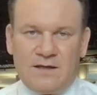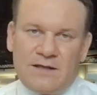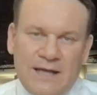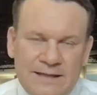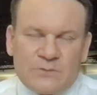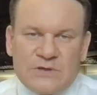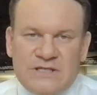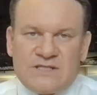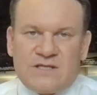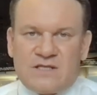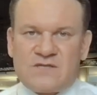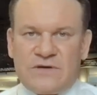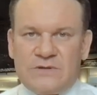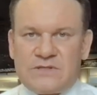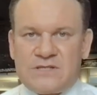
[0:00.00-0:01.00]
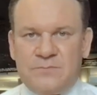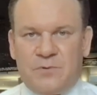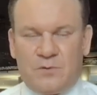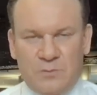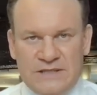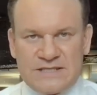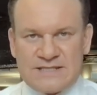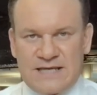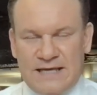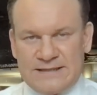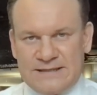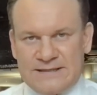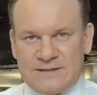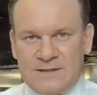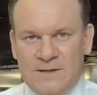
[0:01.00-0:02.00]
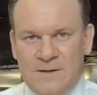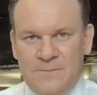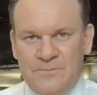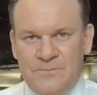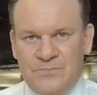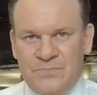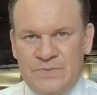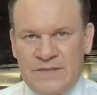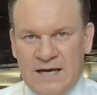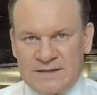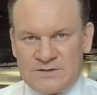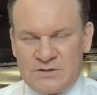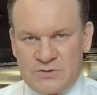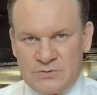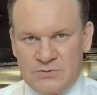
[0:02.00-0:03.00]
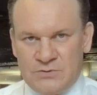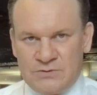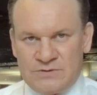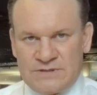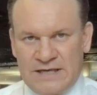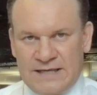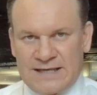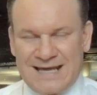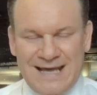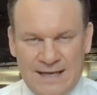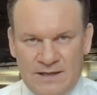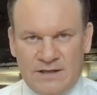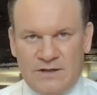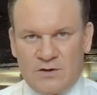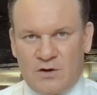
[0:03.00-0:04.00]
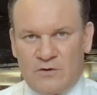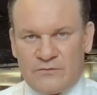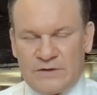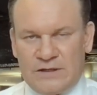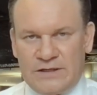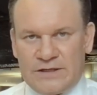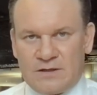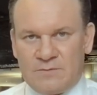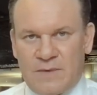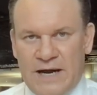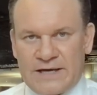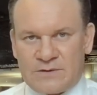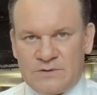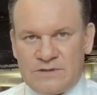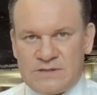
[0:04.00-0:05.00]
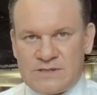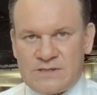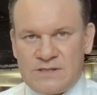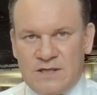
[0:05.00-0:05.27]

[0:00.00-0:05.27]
And the reason is very simple. We decided not to take any of illegal migrants